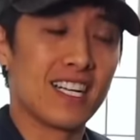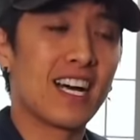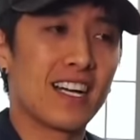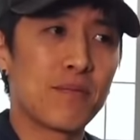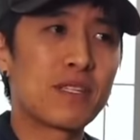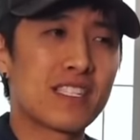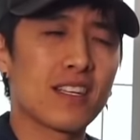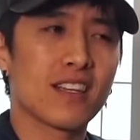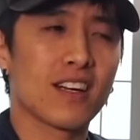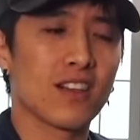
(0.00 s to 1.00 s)
I've been
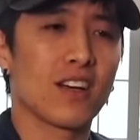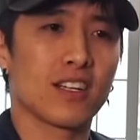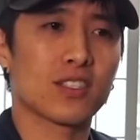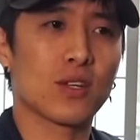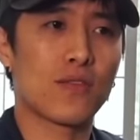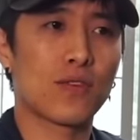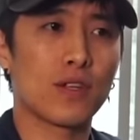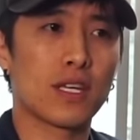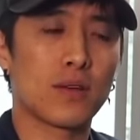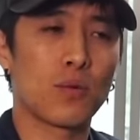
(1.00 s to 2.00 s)
seeing that a lot. So I feel like